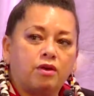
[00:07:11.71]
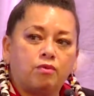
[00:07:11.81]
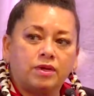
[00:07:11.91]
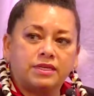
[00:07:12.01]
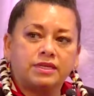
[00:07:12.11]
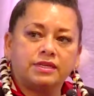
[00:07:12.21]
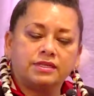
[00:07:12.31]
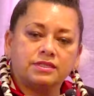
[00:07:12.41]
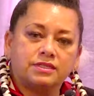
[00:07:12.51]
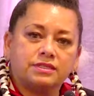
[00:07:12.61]
what it
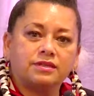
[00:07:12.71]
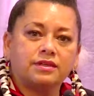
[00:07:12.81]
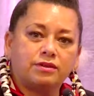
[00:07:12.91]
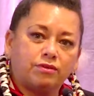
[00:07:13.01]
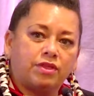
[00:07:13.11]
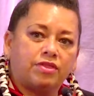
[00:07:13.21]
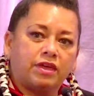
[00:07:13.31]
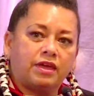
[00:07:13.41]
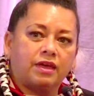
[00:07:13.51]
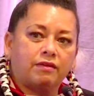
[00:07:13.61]
is, that
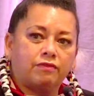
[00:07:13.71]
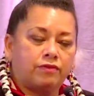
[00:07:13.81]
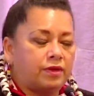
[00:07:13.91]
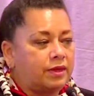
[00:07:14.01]
they have